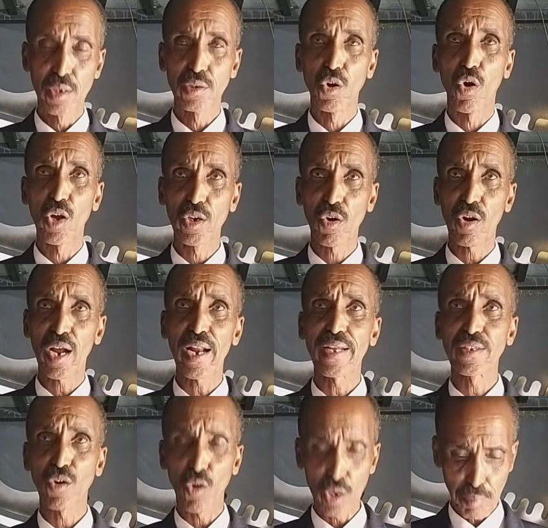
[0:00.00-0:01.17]
the Holy Quran
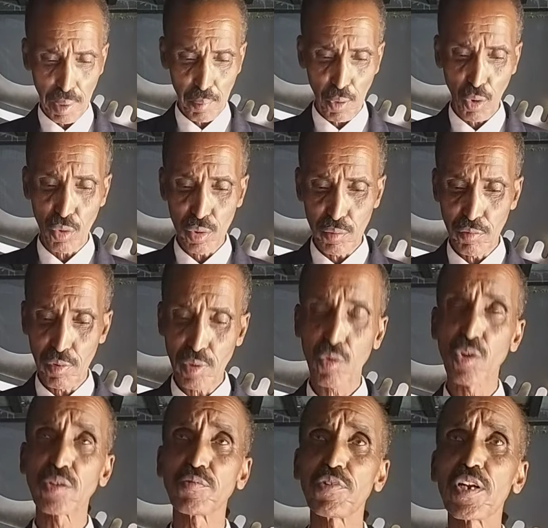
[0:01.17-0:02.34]
and the Holy Bible,
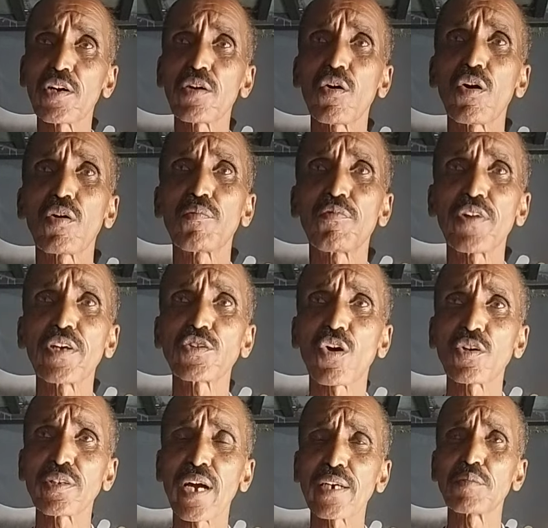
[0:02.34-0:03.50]
feel free to
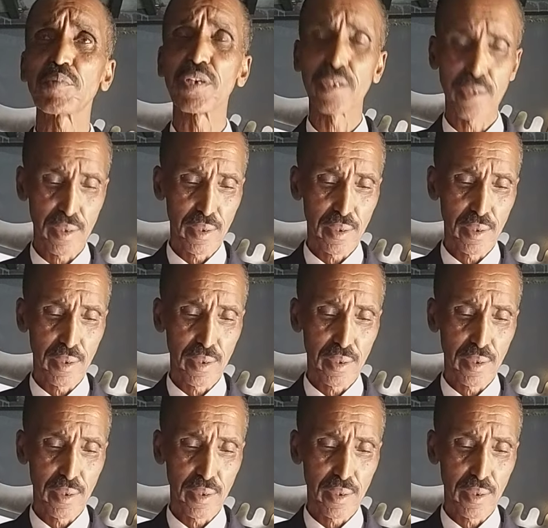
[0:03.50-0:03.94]
contact me.